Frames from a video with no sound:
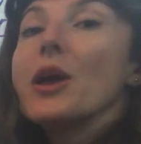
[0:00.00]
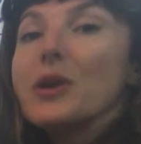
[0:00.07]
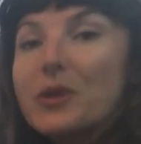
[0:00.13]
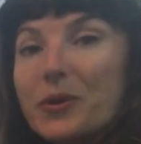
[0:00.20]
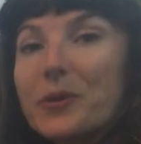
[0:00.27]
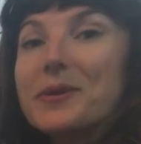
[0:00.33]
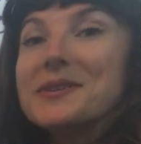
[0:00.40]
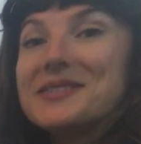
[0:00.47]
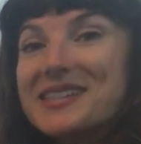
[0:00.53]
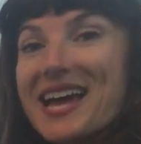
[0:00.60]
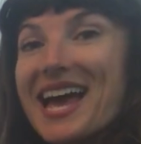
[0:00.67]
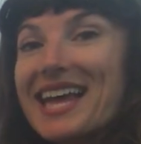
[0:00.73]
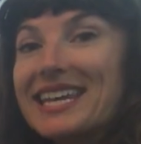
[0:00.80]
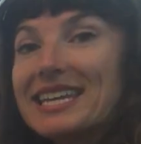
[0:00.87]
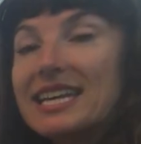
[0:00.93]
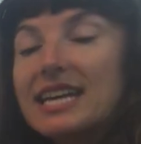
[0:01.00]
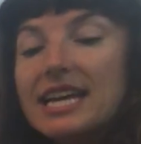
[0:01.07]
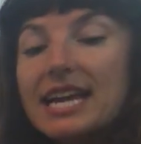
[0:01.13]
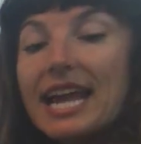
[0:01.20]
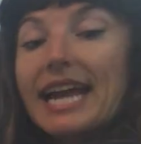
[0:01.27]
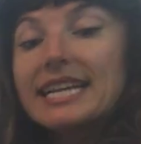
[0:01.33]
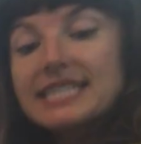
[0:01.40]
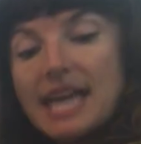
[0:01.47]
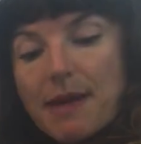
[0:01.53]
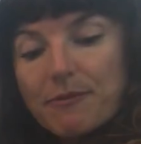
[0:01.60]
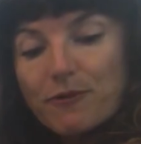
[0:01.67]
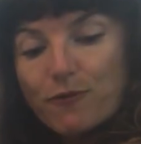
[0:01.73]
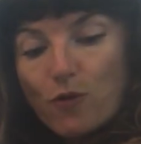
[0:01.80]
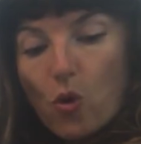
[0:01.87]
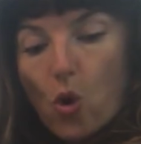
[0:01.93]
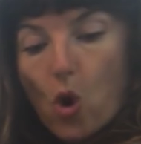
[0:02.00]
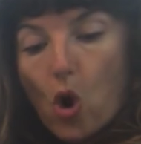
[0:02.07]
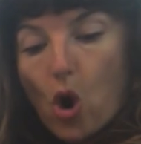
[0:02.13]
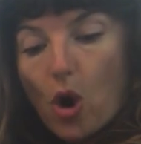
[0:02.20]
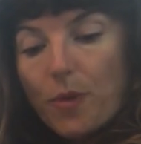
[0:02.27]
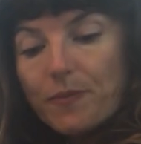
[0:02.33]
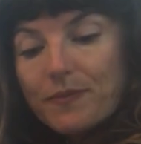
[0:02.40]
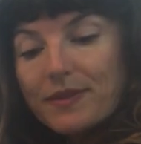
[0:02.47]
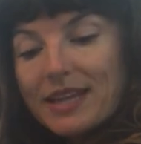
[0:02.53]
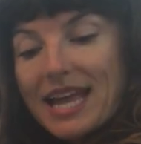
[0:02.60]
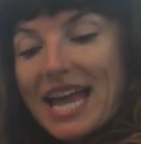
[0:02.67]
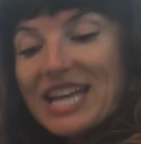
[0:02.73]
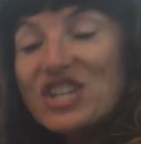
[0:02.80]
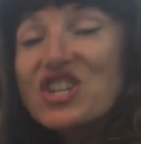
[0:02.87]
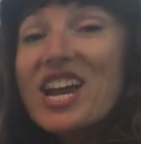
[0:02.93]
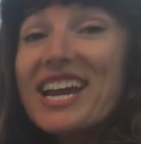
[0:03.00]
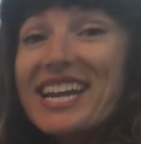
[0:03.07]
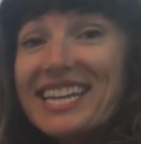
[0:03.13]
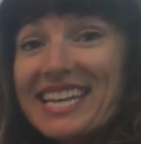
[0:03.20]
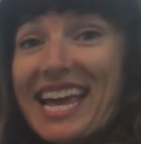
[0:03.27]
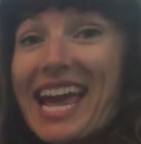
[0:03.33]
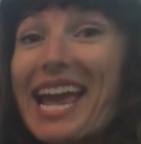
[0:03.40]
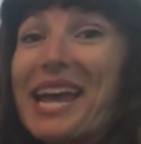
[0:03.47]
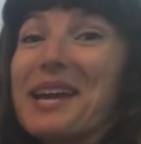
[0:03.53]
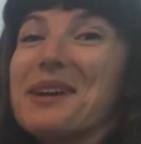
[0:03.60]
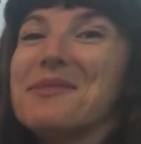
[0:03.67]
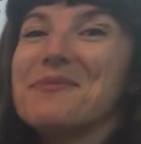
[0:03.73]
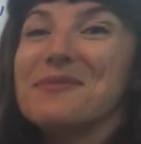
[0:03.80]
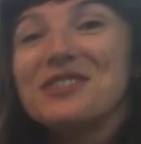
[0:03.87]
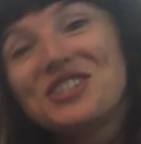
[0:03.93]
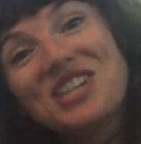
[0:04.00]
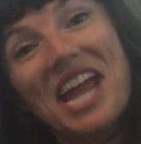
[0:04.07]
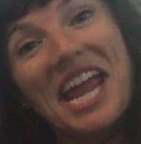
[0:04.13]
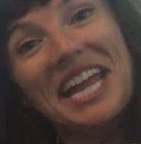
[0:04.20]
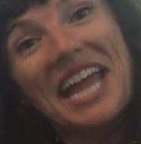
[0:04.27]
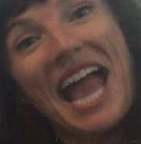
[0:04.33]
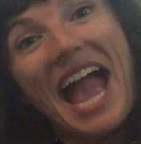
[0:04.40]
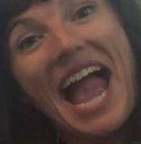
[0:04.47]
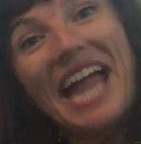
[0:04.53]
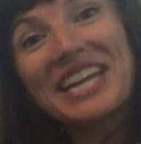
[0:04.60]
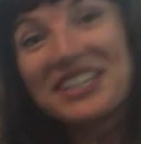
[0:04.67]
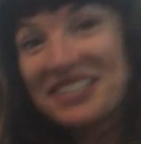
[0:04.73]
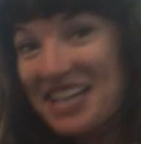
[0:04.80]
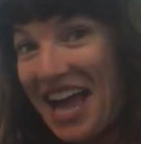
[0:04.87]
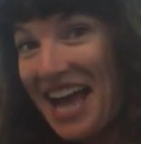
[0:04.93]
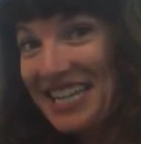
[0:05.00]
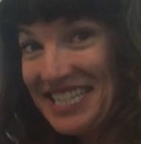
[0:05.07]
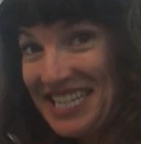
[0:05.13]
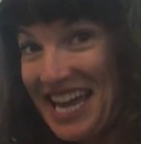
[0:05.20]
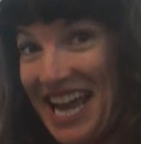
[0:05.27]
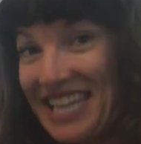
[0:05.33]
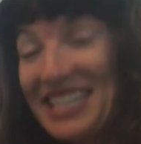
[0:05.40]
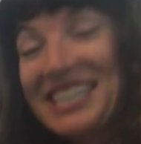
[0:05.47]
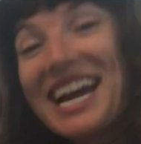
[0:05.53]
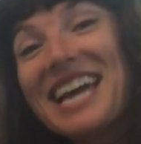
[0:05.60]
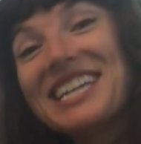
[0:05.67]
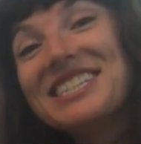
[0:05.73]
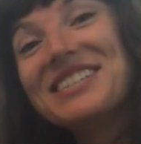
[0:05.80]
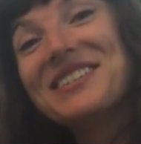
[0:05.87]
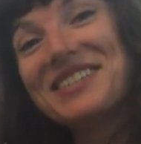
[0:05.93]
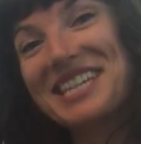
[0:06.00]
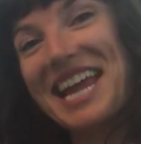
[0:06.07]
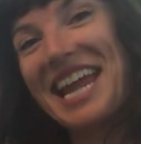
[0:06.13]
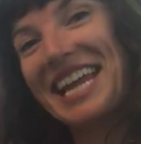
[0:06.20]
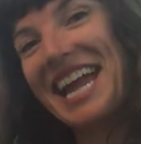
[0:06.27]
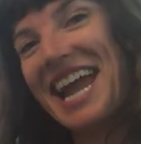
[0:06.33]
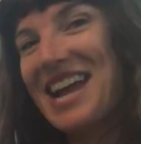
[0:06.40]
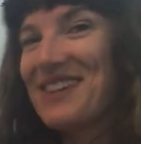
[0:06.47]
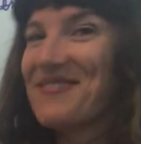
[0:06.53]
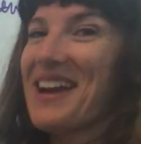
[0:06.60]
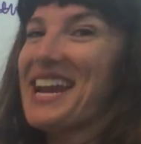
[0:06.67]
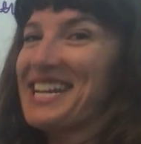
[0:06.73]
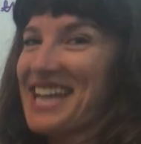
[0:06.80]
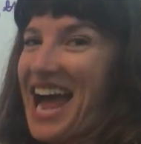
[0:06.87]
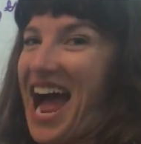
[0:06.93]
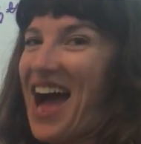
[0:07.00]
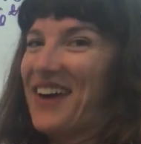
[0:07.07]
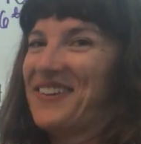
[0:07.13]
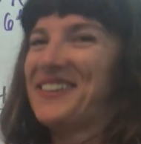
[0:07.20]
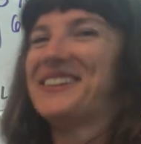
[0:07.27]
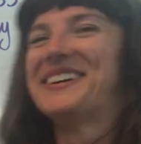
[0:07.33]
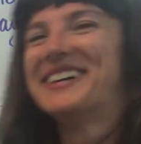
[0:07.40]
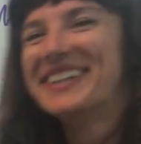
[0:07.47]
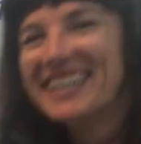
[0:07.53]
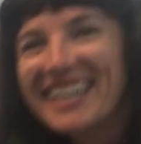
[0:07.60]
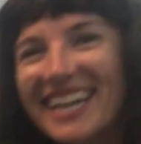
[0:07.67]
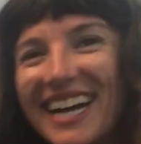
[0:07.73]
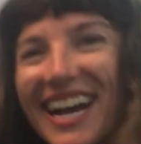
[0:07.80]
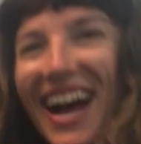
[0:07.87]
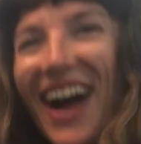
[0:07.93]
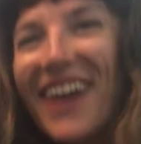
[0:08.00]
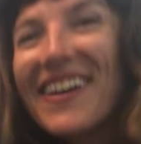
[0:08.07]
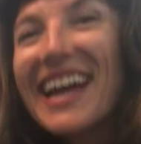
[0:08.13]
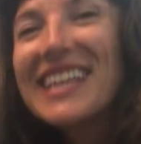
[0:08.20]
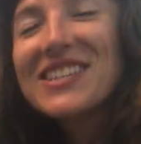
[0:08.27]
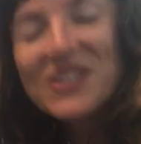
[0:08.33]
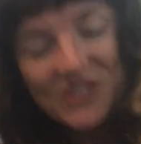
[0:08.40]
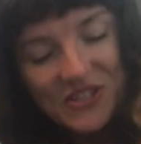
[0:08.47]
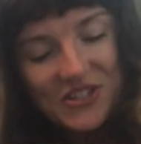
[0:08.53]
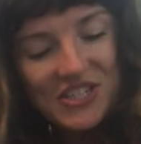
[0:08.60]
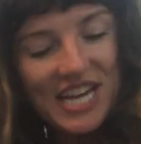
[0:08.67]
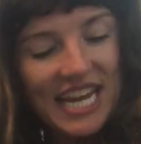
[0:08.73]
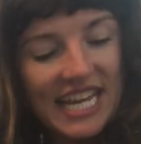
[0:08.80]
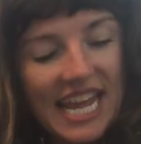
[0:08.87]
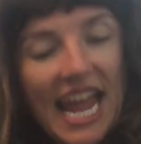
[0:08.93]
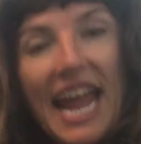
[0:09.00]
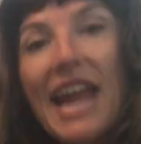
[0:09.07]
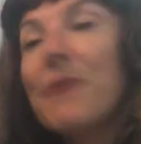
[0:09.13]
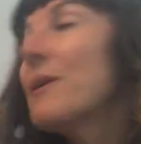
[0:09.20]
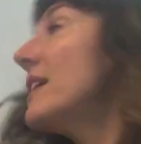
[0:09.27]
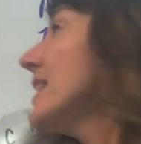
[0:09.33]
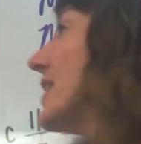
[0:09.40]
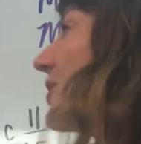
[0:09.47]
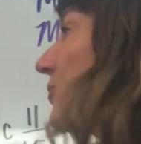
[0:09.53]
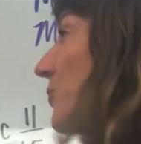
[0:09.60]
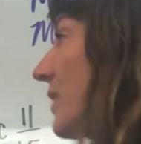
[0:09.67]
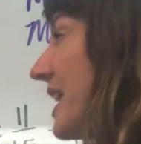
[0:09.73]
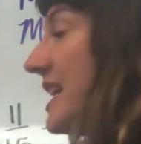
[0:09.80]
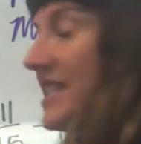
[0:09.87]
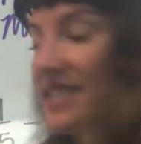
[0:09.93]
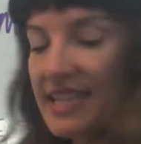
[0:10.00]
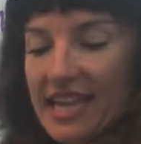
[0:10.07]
You're done. Except for J and K. JK, you're not done. You gotta do JK right now. All right, so do JK while I erase